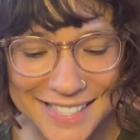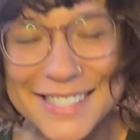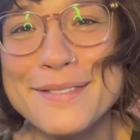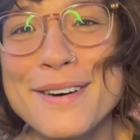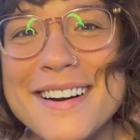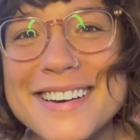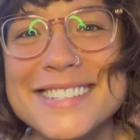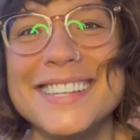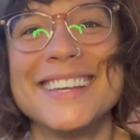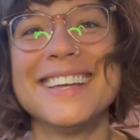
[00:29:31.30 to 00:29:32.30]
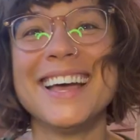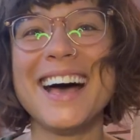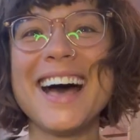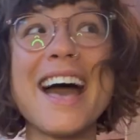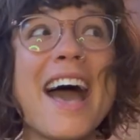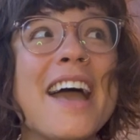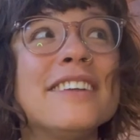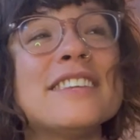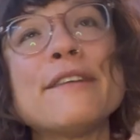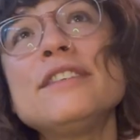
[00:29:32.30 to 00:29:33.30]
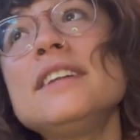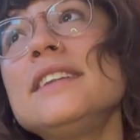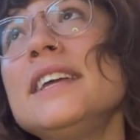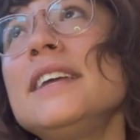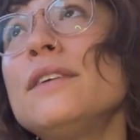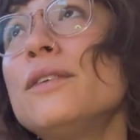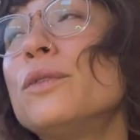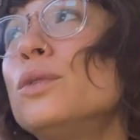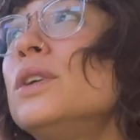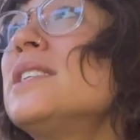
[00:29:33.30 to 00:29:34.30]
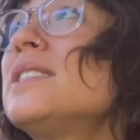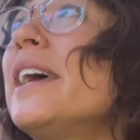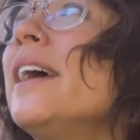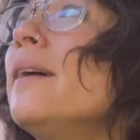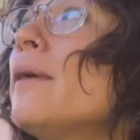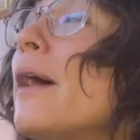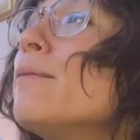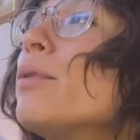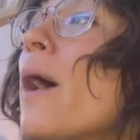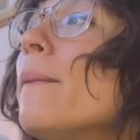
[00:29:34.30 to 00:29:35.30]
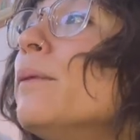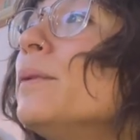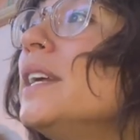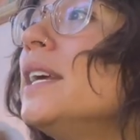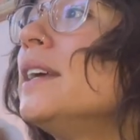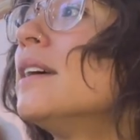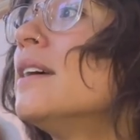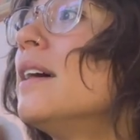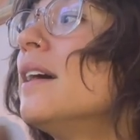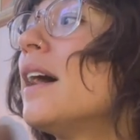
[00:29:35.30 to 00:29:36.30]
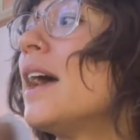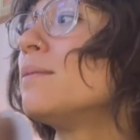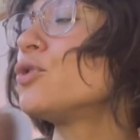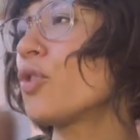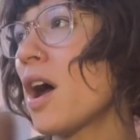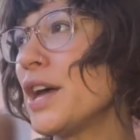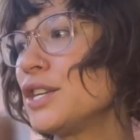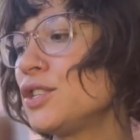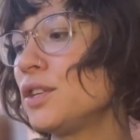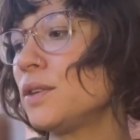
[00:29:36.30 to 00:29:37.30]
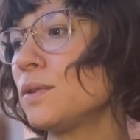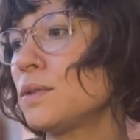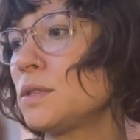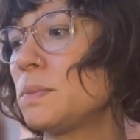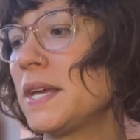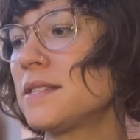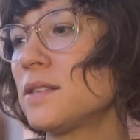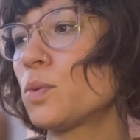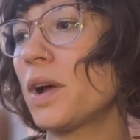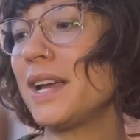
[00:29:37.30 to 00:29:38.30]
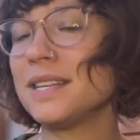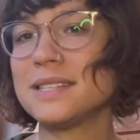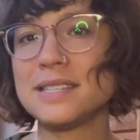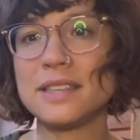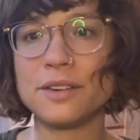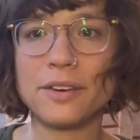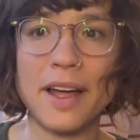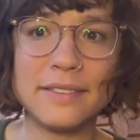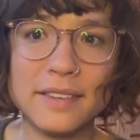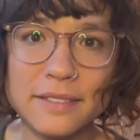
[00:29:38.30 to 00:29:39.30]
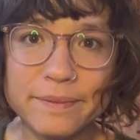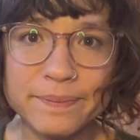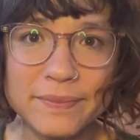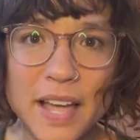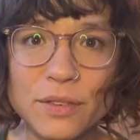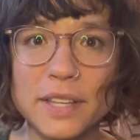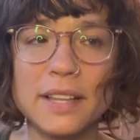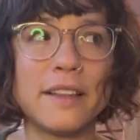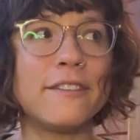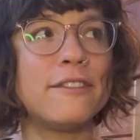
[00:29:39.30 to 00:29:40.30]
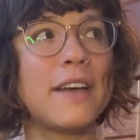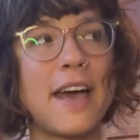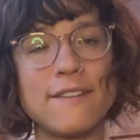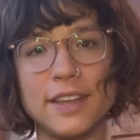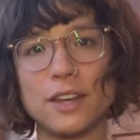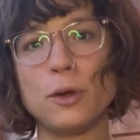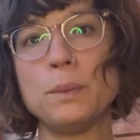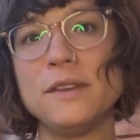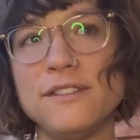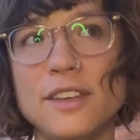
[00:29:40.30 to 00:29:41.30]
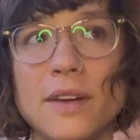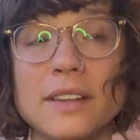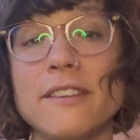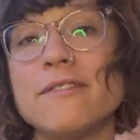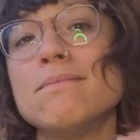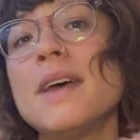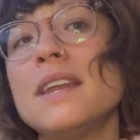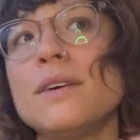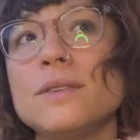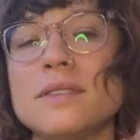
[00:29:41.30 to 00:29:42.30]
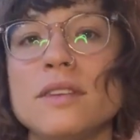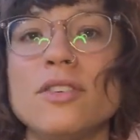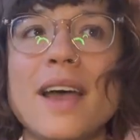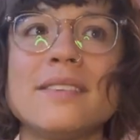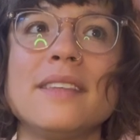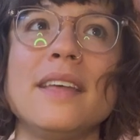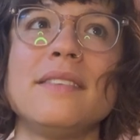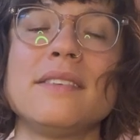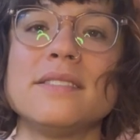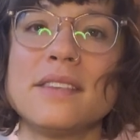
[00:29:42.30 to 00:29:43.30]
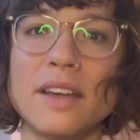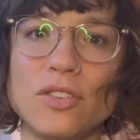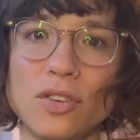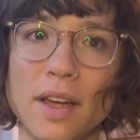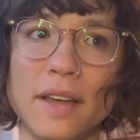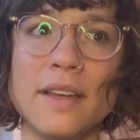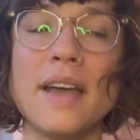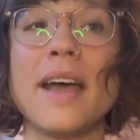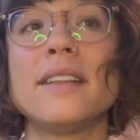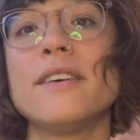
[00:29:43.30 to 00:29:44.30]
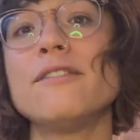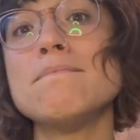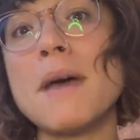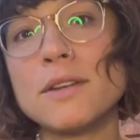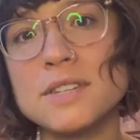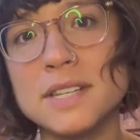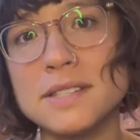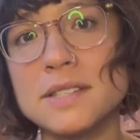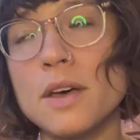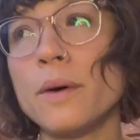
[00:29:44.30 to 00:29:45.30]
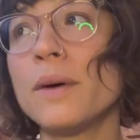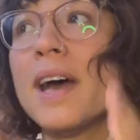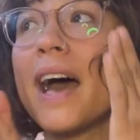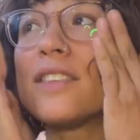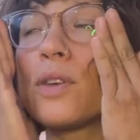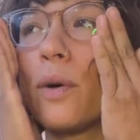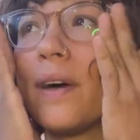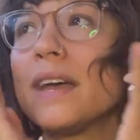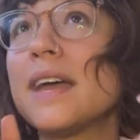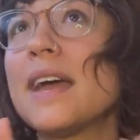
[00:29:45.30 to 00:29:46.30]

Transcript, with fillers: so hard. I definitely would say I probably am drawn to spaces where I can see the horizon. I really love having an open view. I love meadows and grasslands and tundra. I love mountains though. So